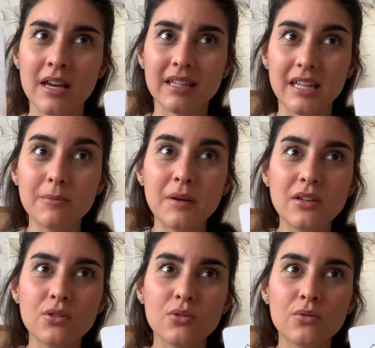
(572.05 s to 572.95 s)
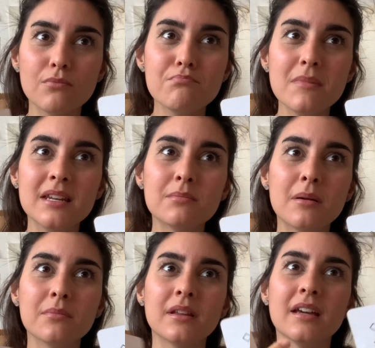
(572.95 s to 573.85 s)
keeping you
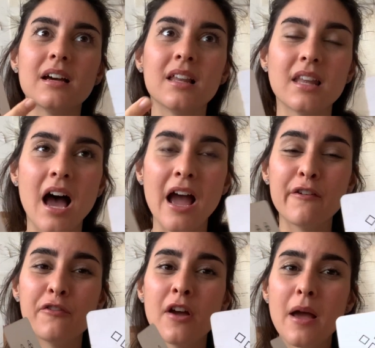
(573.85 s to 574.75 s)
minimally alive,